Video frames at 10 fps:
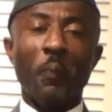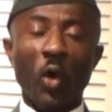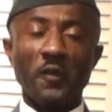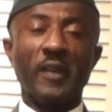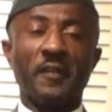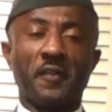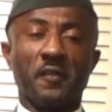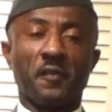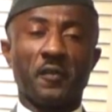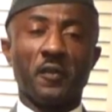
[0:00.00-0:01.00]
who
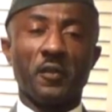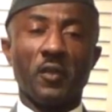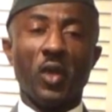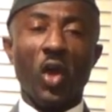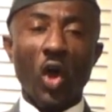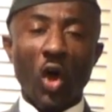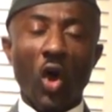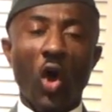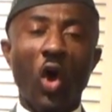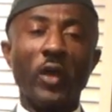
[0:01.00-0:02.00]
possesses
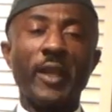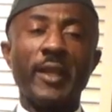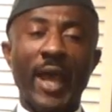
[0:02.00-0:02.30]
all